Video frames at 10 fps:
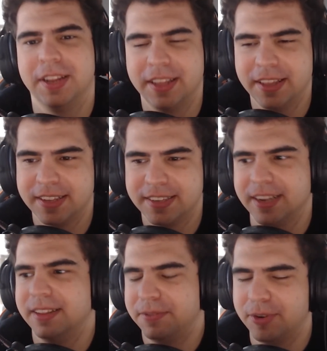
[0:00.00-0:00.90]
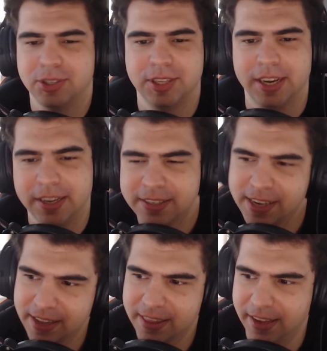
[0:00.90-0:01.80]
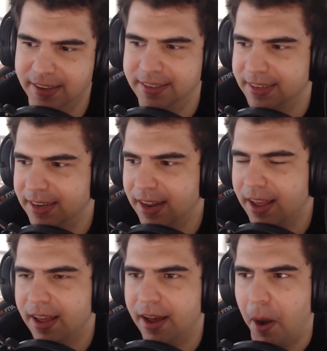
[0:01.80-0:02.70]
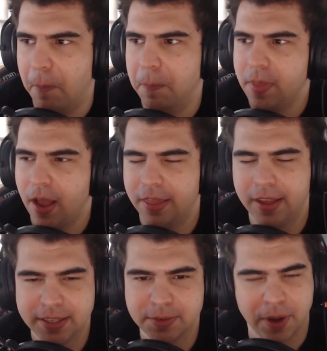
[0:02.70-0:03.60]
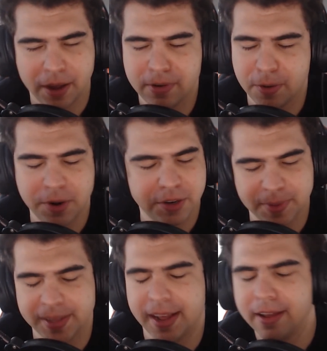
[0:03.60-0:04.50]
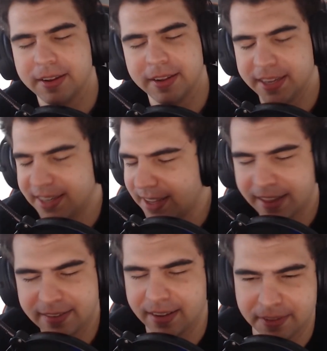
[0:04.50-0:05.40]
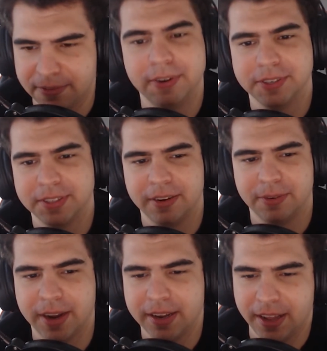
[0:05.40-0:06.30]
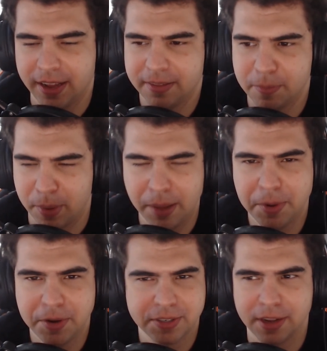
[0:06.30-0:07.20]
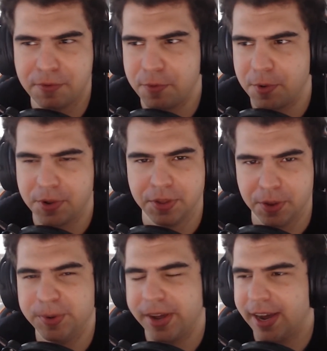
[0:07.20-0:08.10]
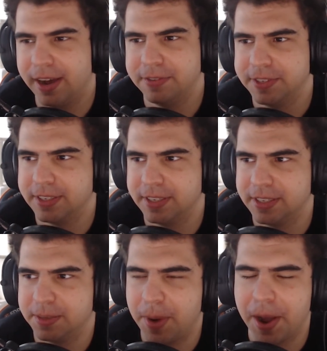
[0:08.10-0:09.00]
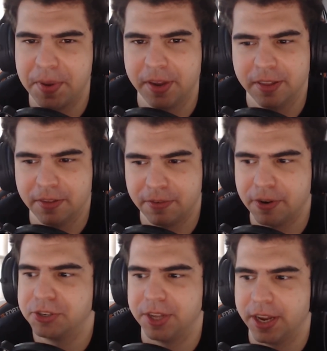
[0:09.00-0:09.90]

I think that's like the first thing. And the second thing is that I think it's having a winner's mentality. That's like the first thing, right? Like, blaming yourself for what you don't have is in my opinion the first